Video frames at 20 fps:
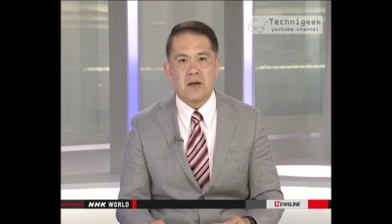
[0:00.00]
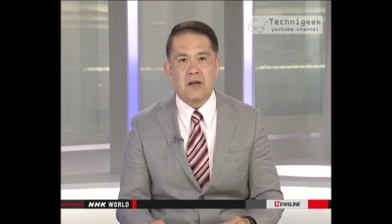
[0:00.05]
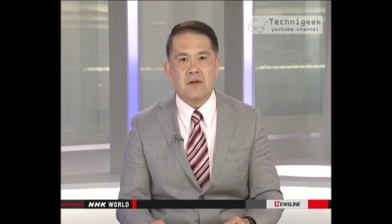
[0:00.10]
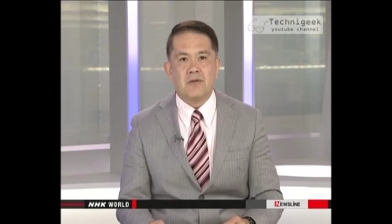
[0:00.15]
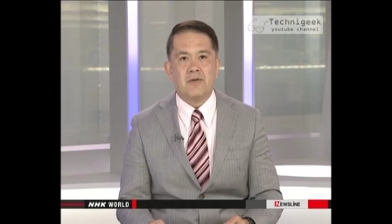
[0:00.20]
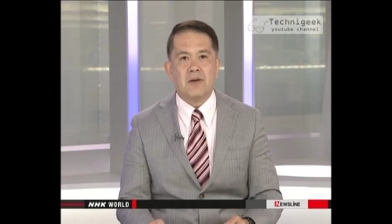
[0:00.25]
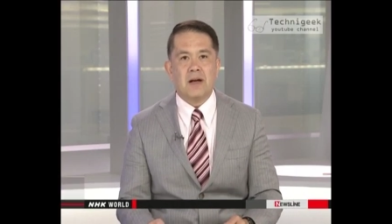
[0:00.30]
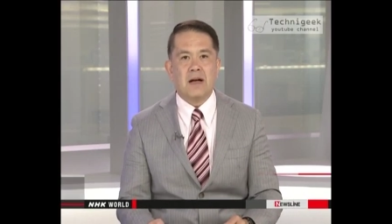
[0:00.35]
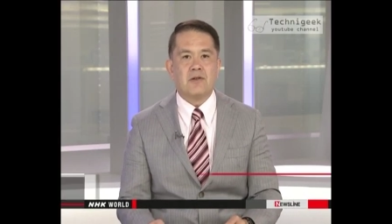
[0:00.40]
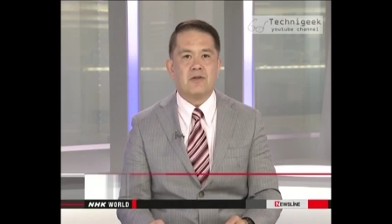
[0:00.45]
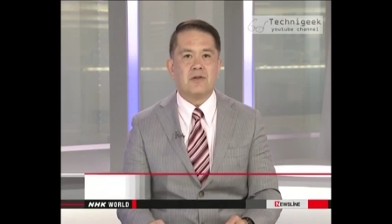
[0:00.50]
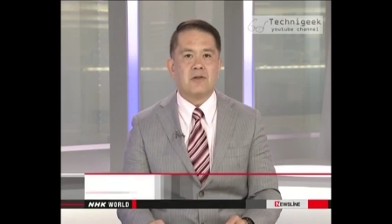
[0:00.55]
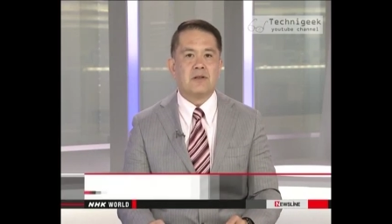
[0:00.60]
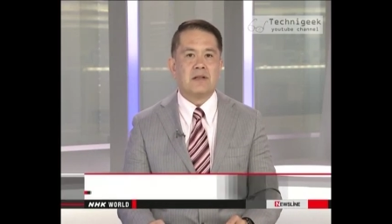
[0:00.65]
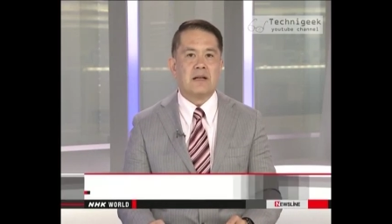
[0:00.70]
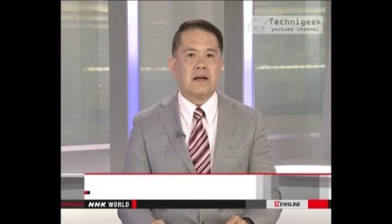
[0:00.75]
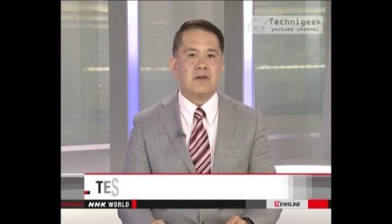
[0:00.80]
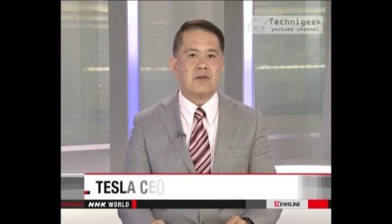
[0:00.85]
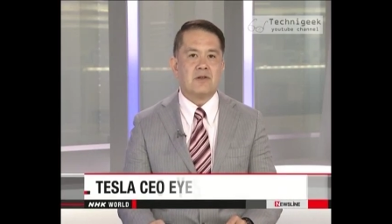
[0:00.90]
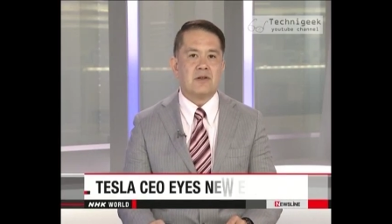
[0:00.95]
manufacturer
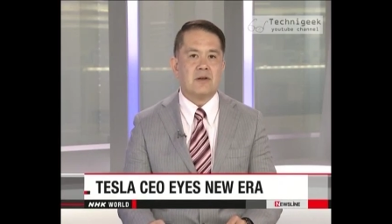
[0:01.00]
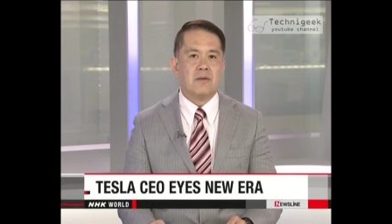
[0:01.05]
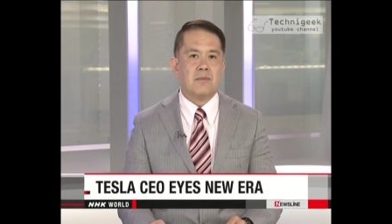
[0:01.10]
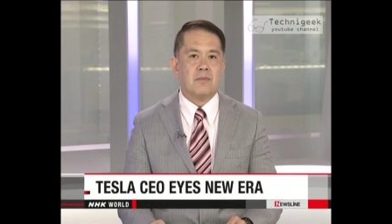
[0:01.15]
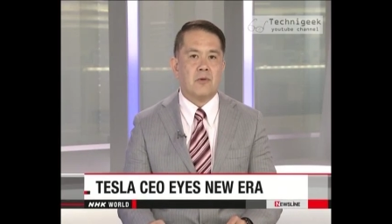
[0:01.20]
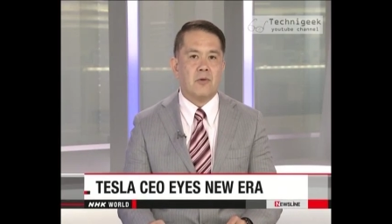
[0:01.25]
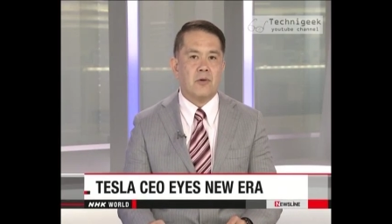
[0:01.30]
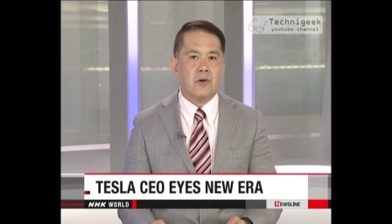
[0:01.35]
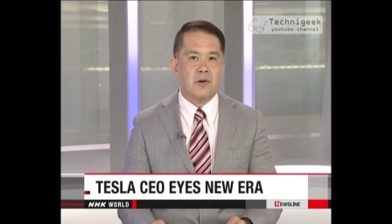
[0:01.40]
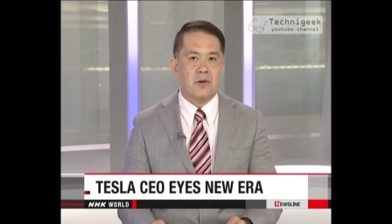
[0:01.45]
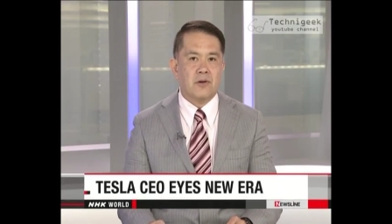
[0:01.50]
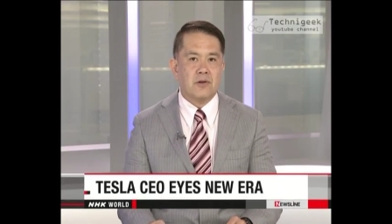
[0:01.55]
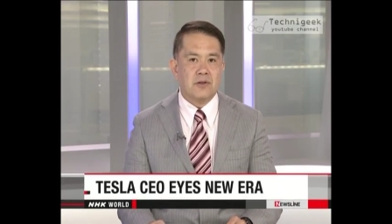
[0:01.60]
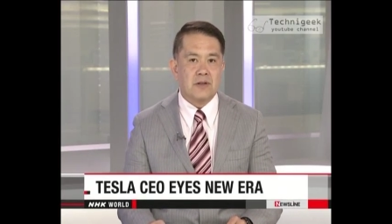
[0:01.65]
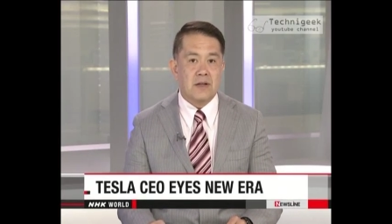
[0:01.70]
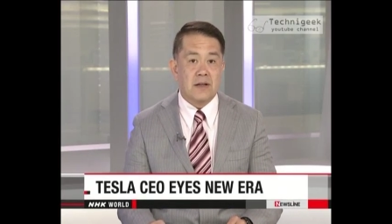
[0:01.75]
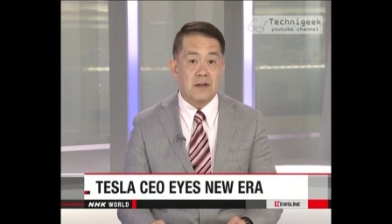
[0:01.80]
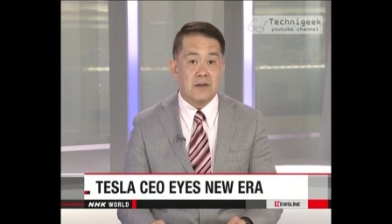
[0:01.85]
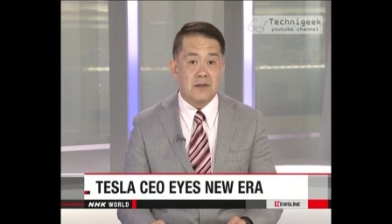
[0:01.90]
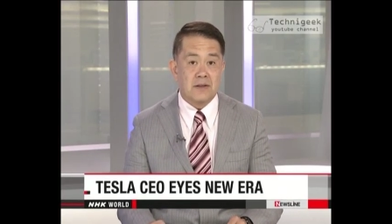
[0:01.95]
Tesla
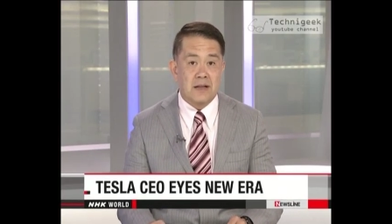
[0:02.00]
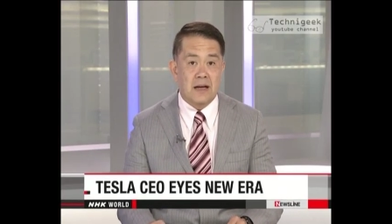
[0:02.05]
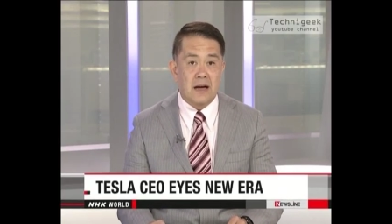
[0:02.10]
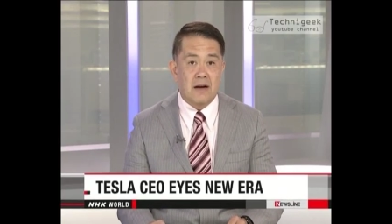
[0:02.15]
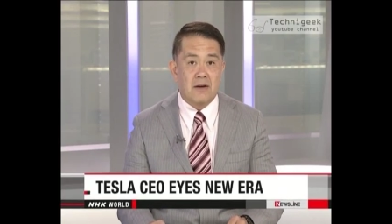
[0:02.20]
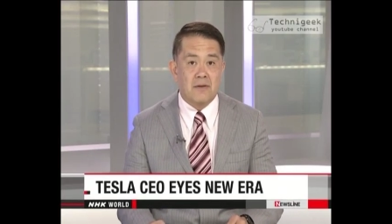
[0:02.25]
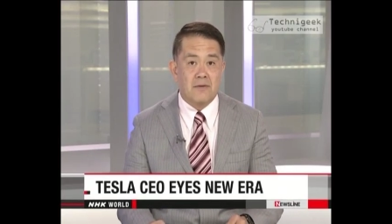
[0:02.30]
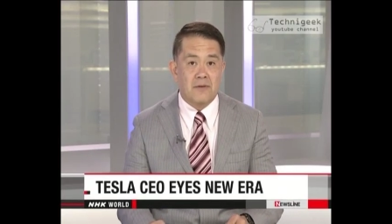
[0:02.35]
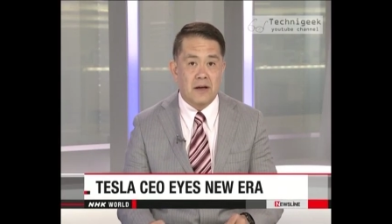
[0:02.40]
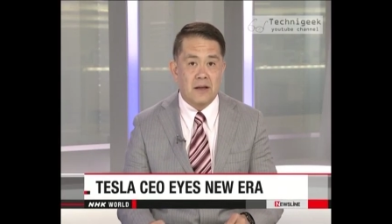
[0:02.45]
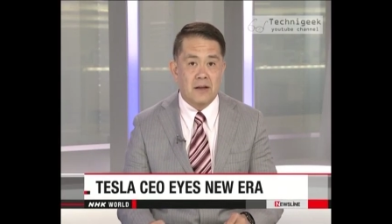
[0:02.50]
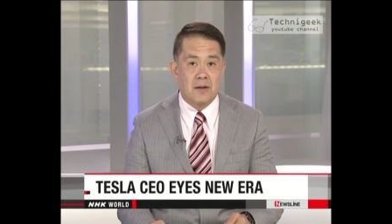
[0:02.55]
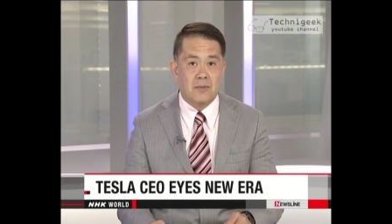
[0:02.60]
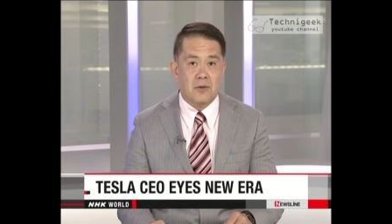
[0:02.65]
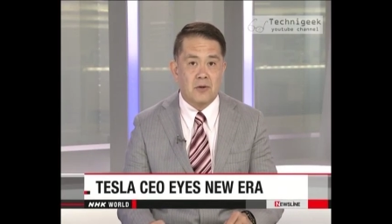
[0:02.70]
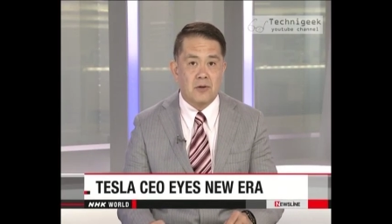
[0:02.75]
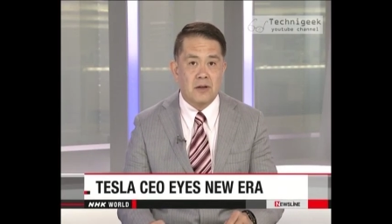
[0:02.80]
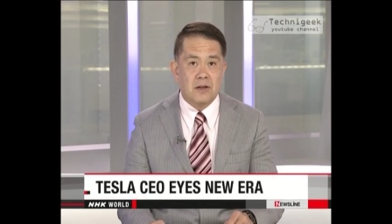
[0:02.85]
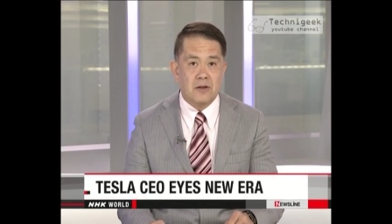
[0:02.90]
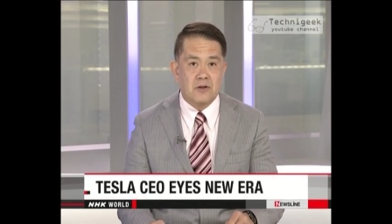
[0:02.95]
Motors is now
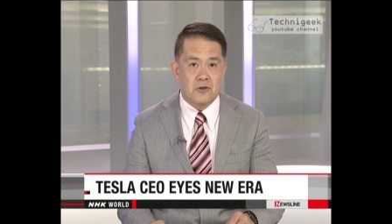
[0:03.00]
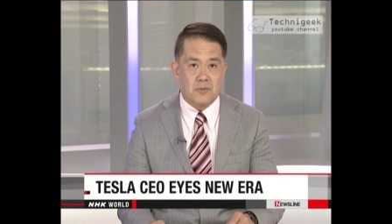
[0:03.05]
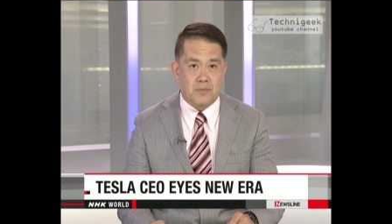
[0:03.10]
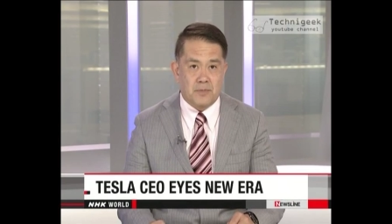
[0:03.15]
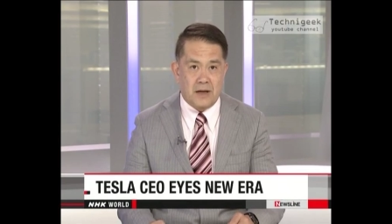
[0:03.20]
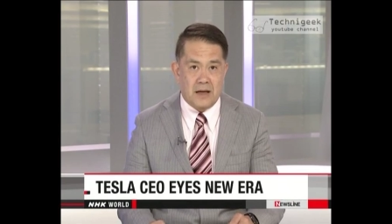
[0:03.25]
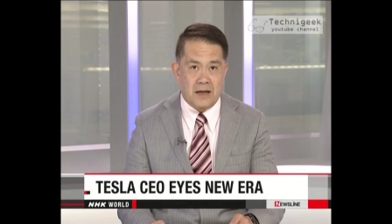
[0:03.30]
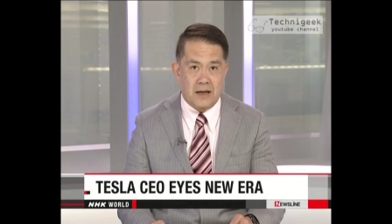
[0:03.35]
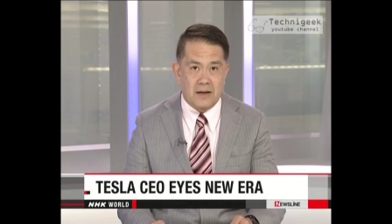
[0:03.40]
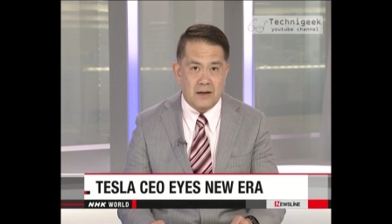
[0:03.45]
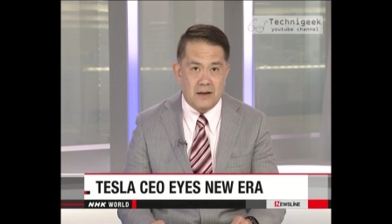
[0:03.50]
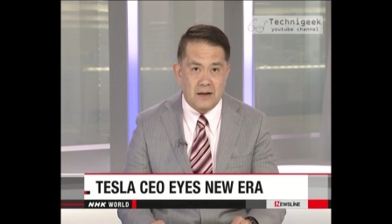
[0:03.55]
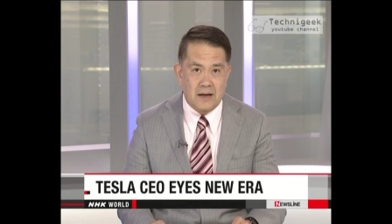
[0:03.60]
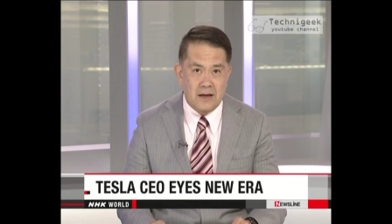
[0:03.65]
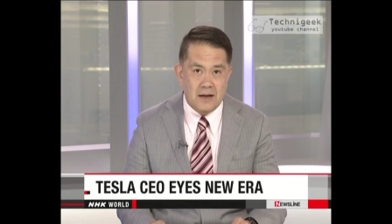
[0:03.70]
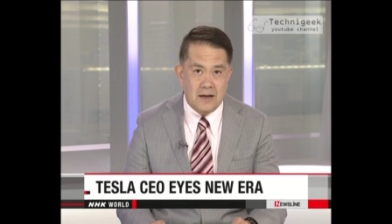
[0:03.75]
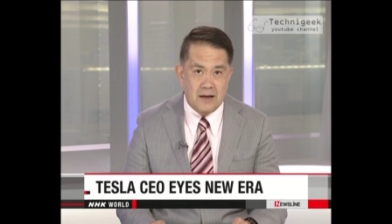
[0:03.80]
available in Japan.